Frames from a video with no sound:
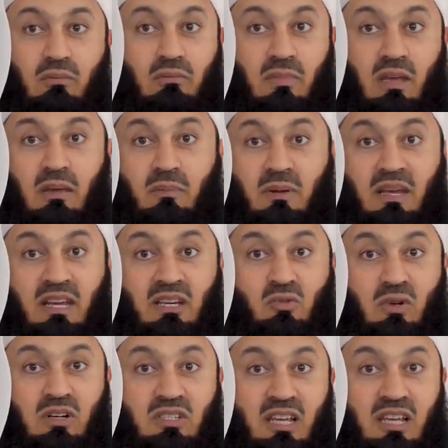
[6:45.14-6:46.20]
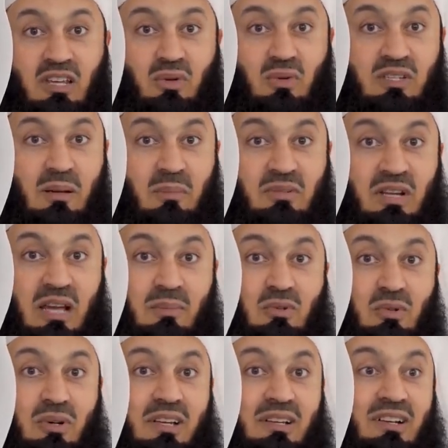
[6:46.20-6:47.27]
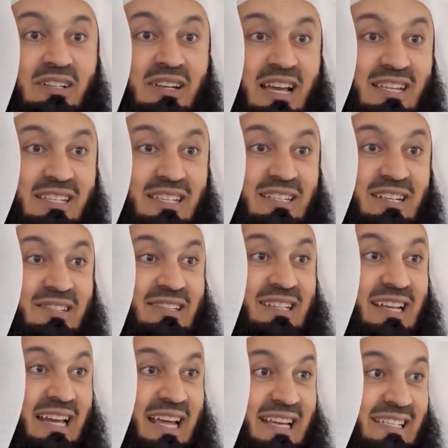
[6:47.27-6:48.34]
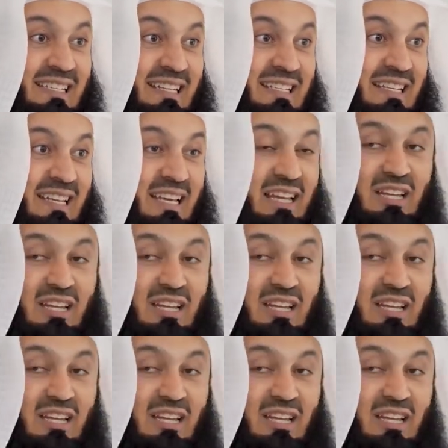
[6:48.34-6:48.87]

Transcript: Maybe it will take you some time to recognize it and realize it.